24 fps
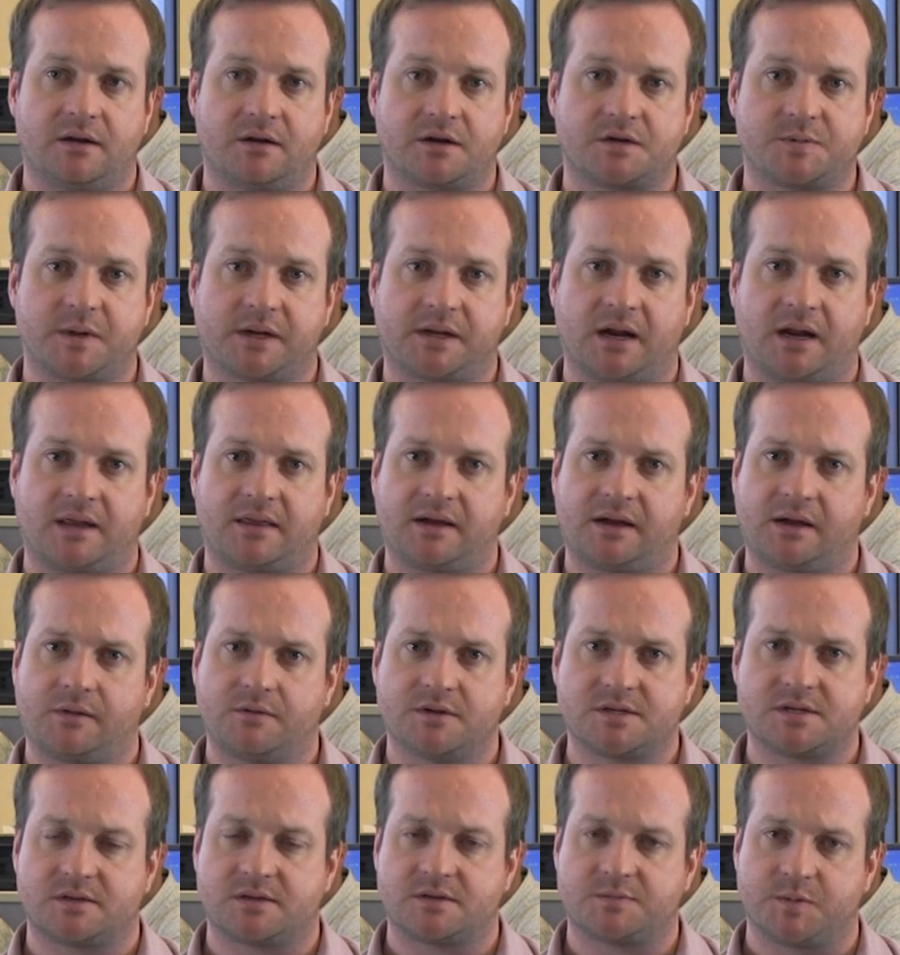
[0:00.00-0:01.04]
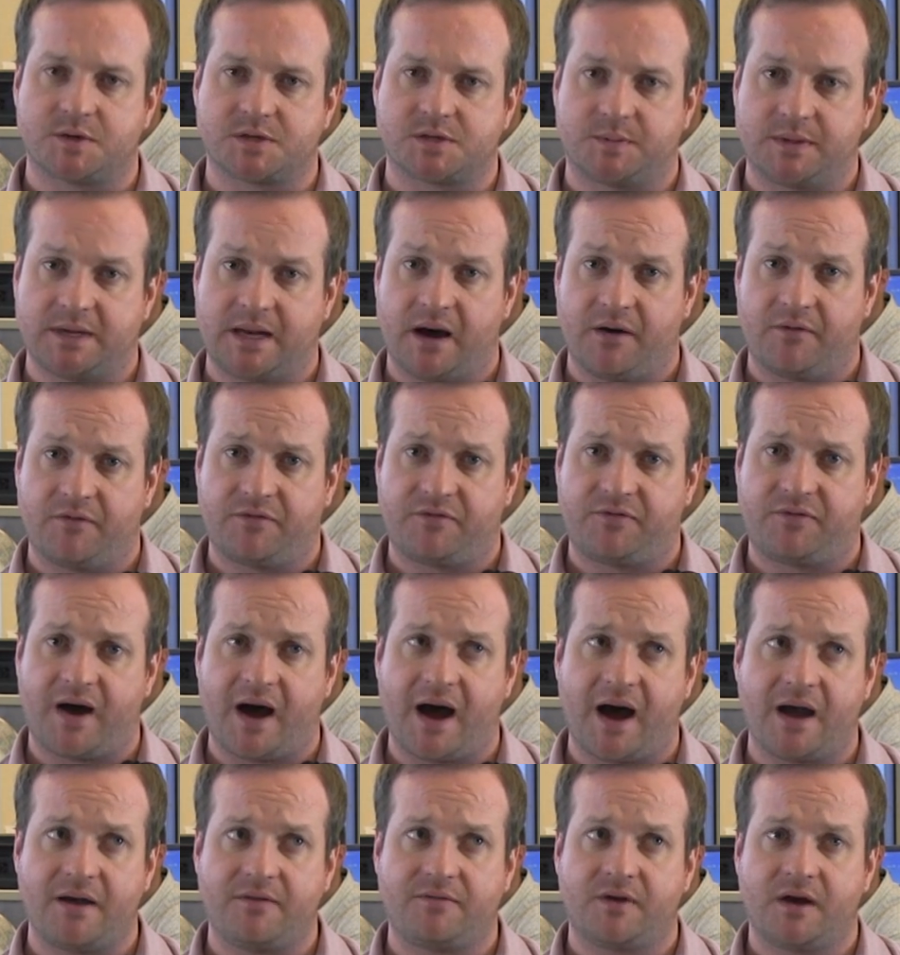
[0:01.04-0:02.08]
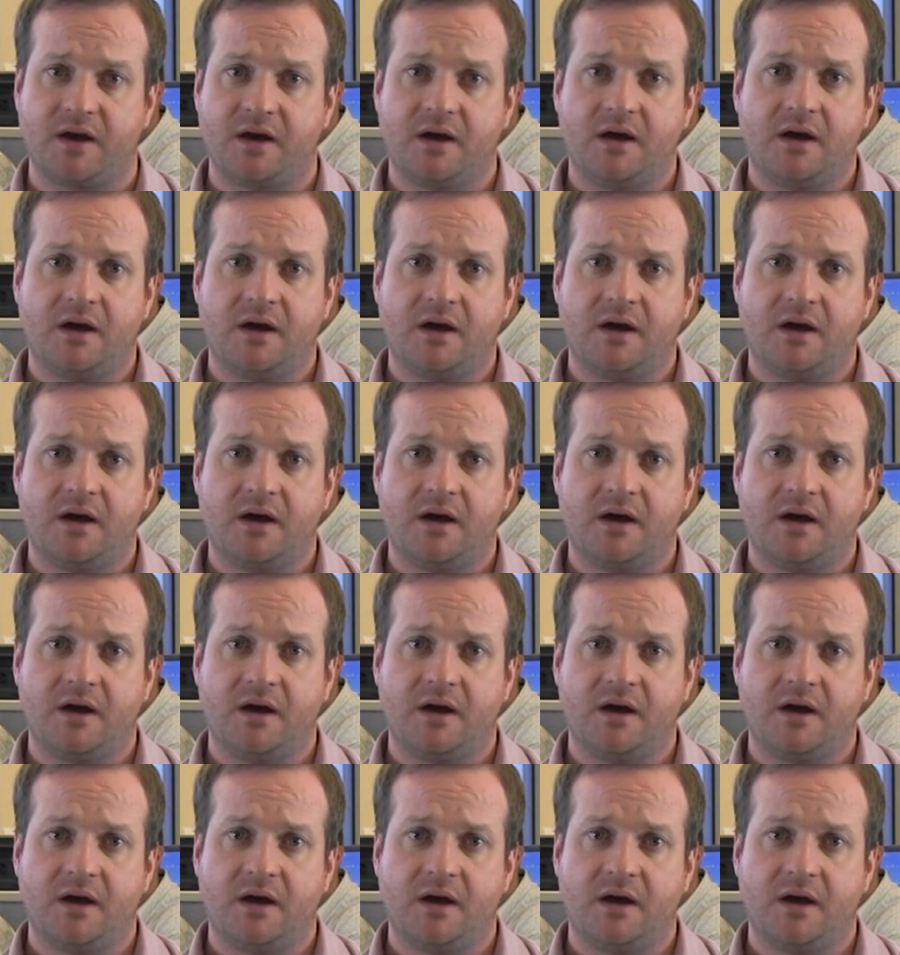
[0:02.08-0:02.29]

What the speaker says: They're expecting, I think it was supposed to be down 5.